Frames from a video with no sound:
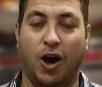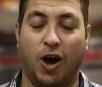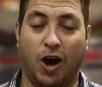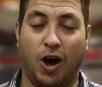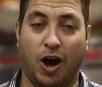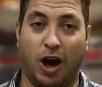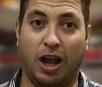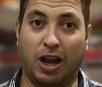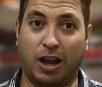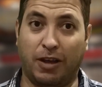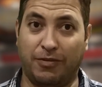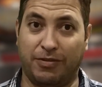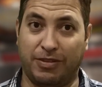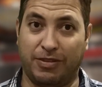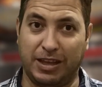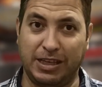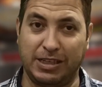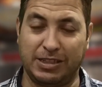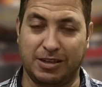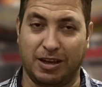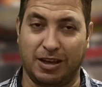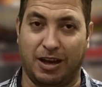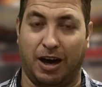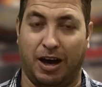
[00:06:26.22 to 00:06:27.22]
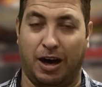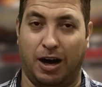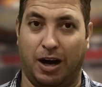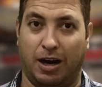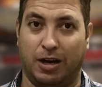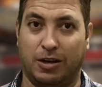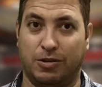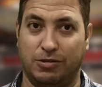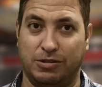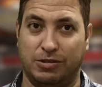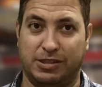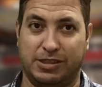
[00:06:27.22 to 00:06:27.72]
All of these
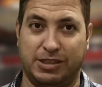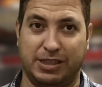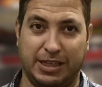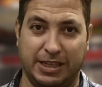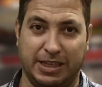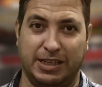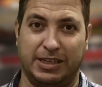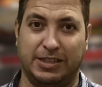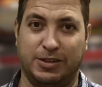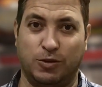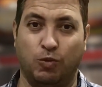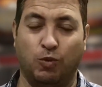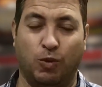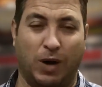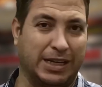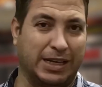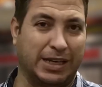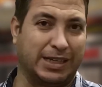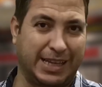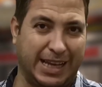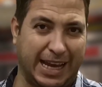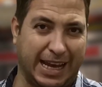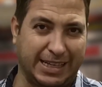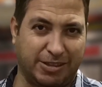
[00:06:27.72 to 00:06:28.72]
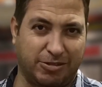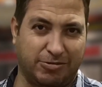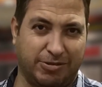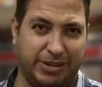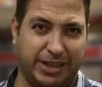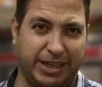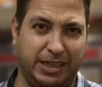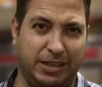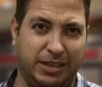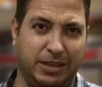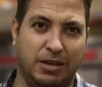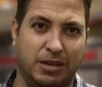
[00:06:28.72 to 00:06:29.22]
are considered one
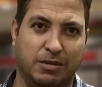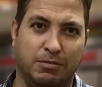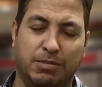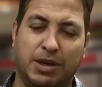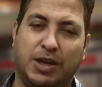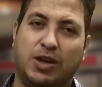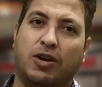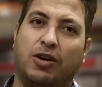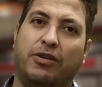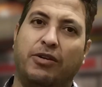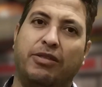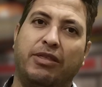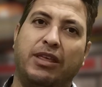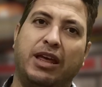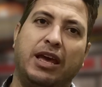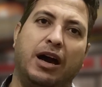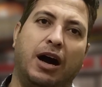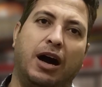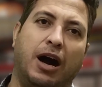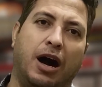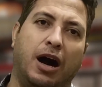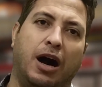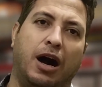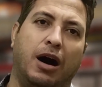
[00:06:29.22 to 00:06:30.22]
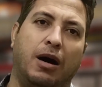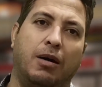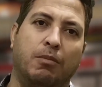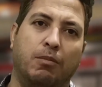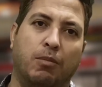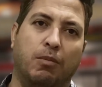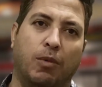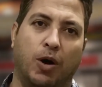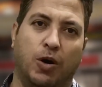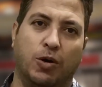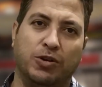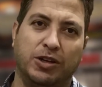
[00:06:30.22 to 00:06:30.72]
category because they are
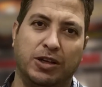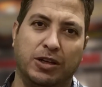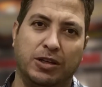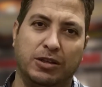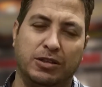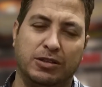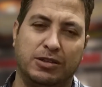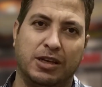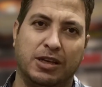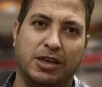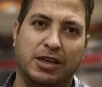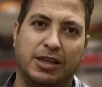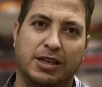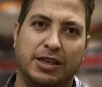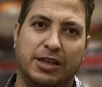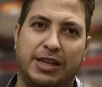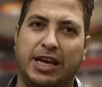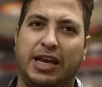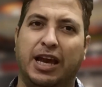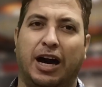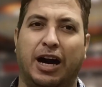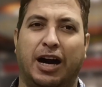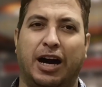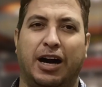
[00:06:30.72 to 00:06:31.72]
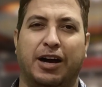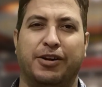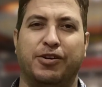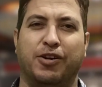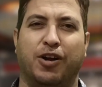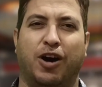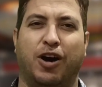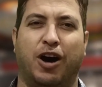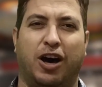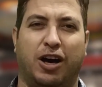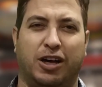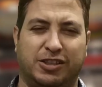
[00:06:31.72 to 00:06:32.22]
modals, they are
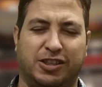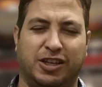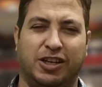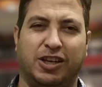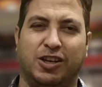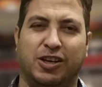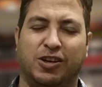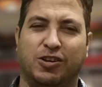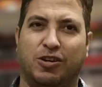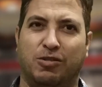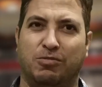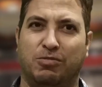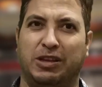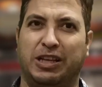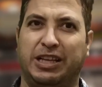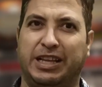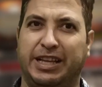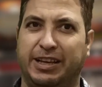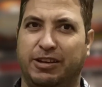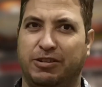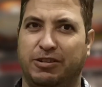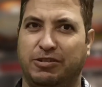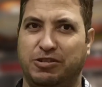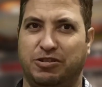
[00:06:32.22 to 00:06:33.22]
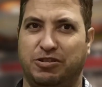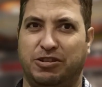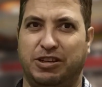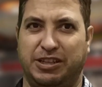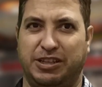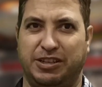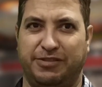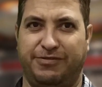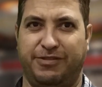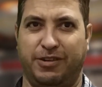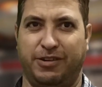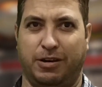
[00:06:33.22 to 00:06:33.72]
not completely
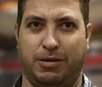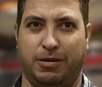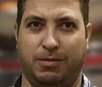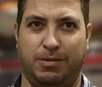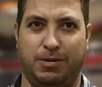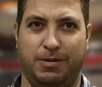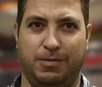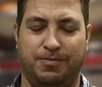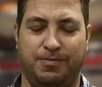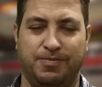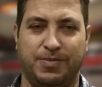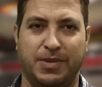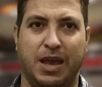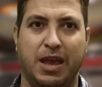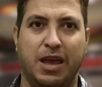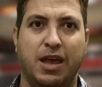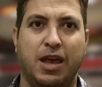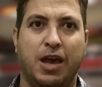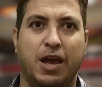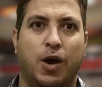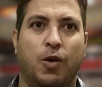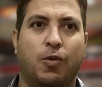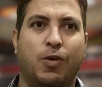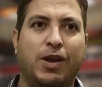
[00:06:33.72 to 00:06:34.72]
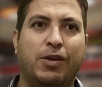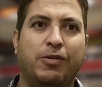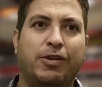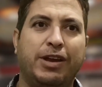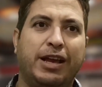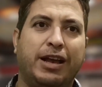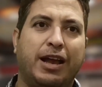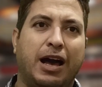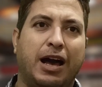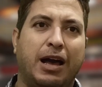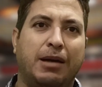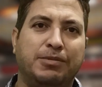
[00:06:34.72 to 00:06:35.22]
conjugated verbs. When
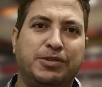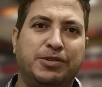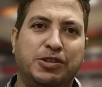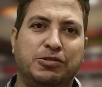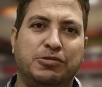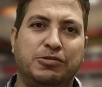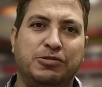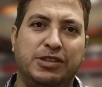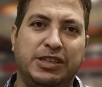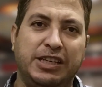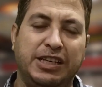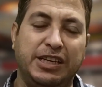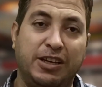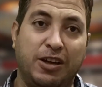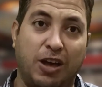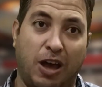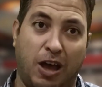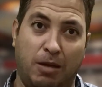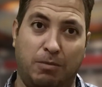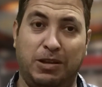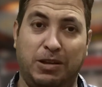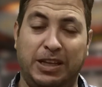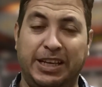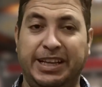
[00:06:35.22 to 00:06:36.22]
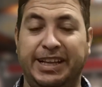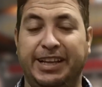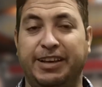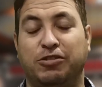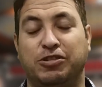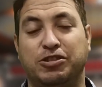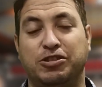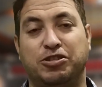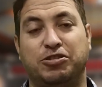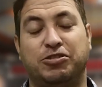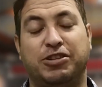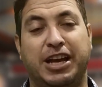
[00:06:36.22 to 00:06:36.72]
we come to the completely
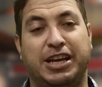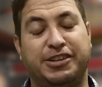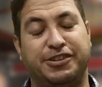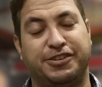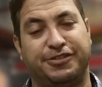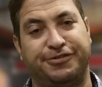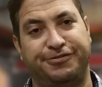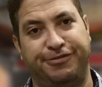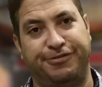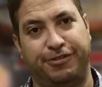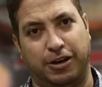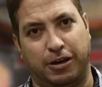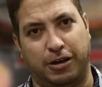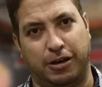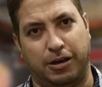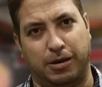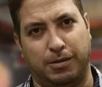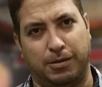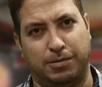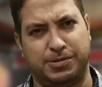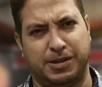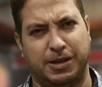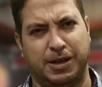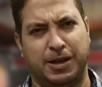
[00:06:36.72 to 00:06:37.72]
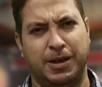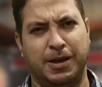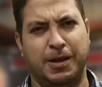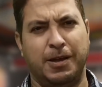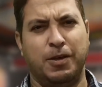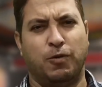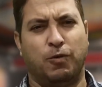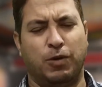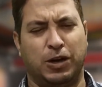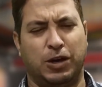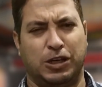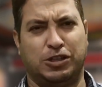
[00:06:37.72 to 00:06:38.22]
conjugated verbs,
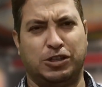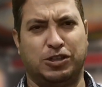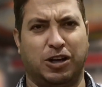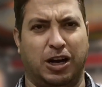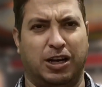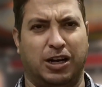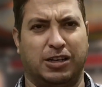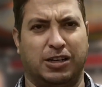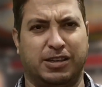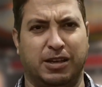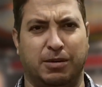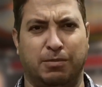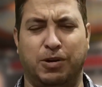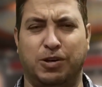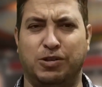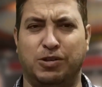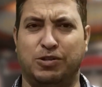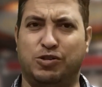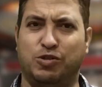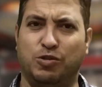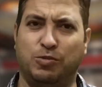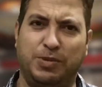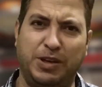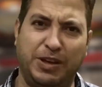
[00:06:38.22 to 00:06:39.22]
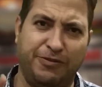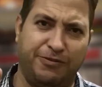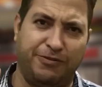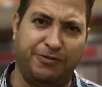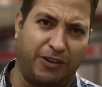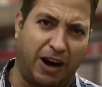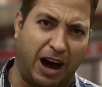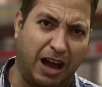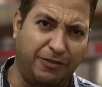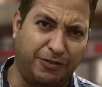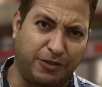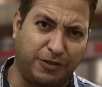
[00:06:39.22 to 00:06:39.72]
which are supposed to be
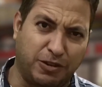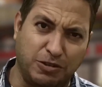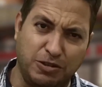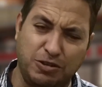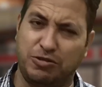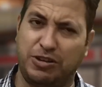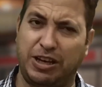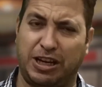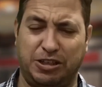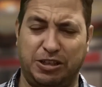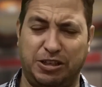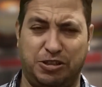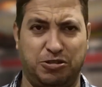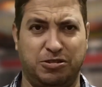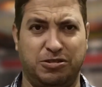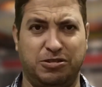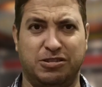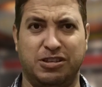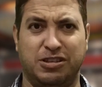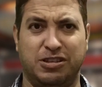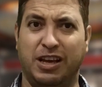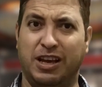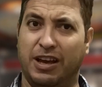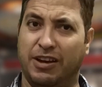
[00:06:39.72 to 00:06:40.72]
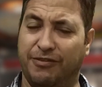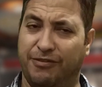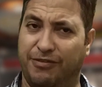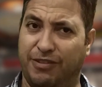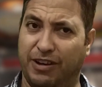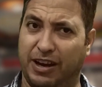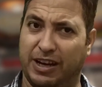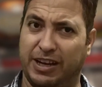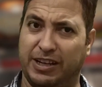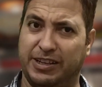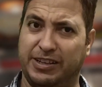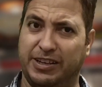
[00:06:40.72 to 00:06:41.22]
5 conjugations:
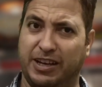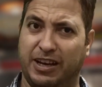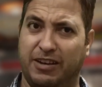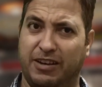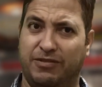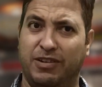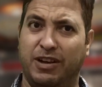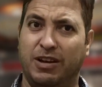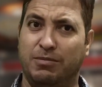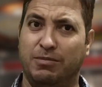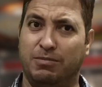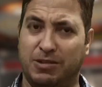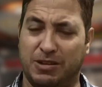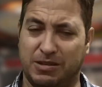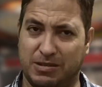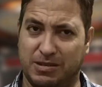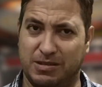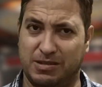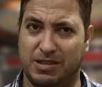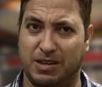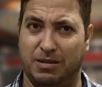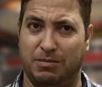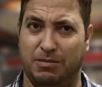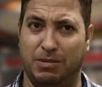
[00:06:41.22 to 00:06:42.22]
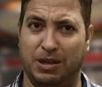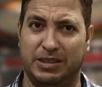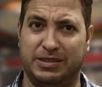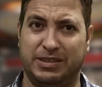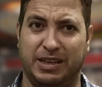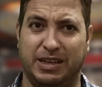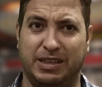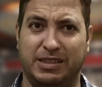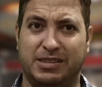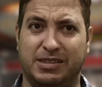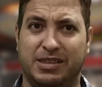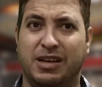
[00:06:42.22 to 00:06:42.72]
infinitive, present simple
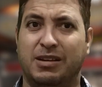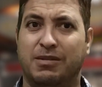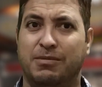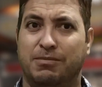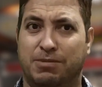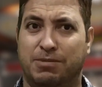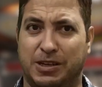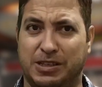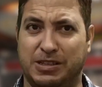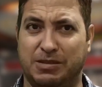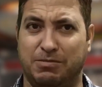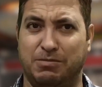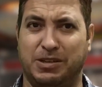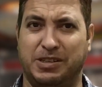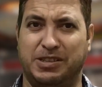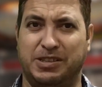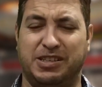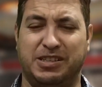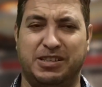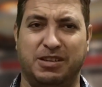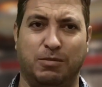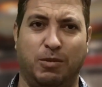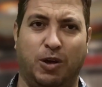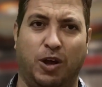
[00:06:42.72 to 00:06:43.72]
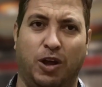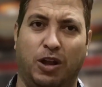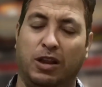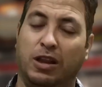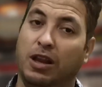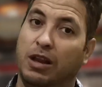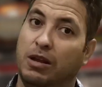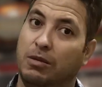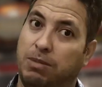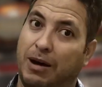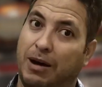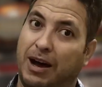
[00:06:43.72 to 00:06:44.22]
tense, present
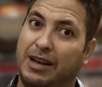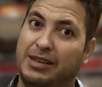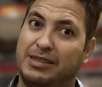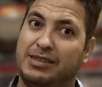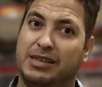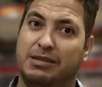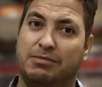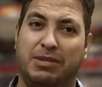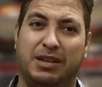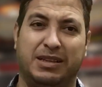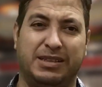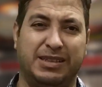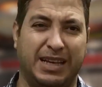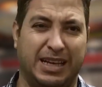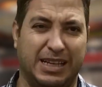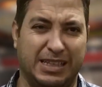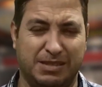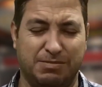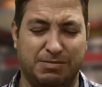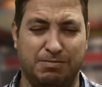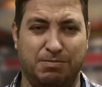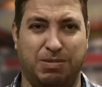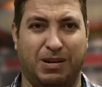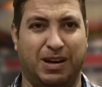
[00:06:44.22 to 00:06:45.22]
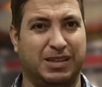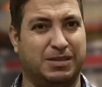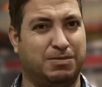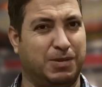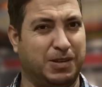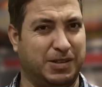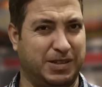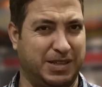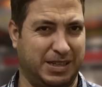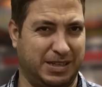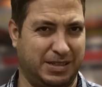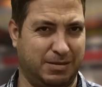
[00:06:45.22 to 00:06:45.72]
participle, past simple tense, past
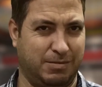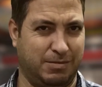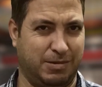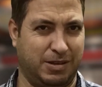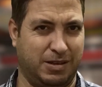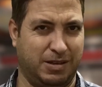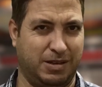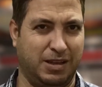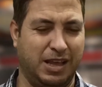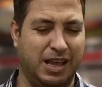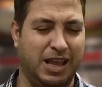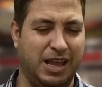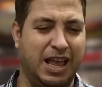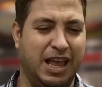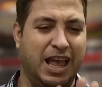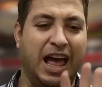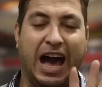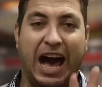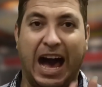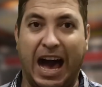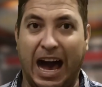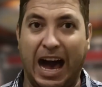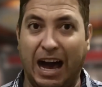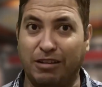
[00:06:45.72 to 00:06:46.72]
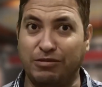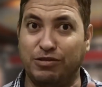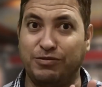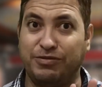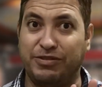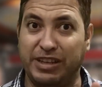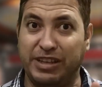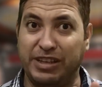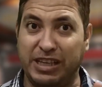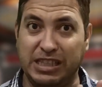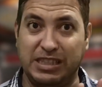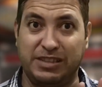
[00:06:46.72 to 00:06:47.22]
participle. Out
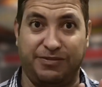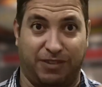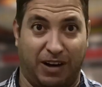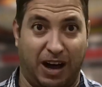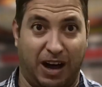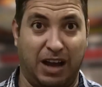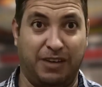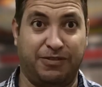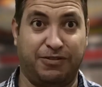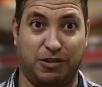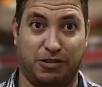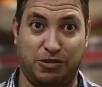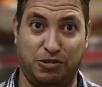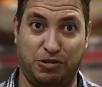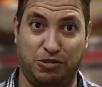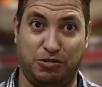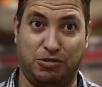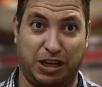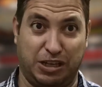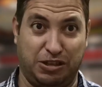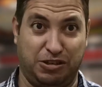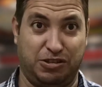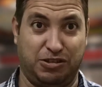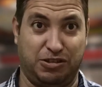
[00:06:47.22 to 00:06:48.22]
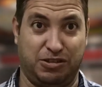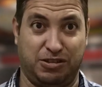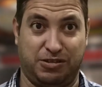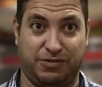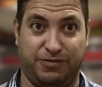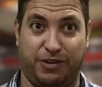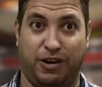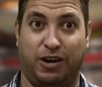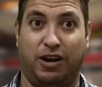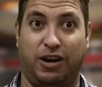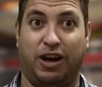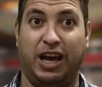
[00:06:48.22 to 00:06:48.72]
of these 5 conjugations
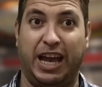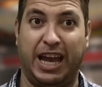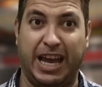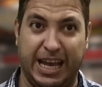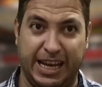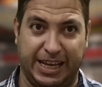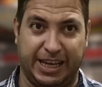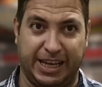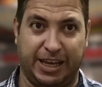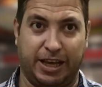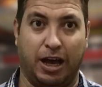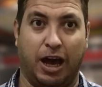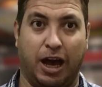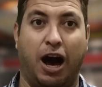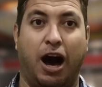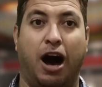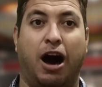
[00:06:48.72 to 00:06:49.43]
for any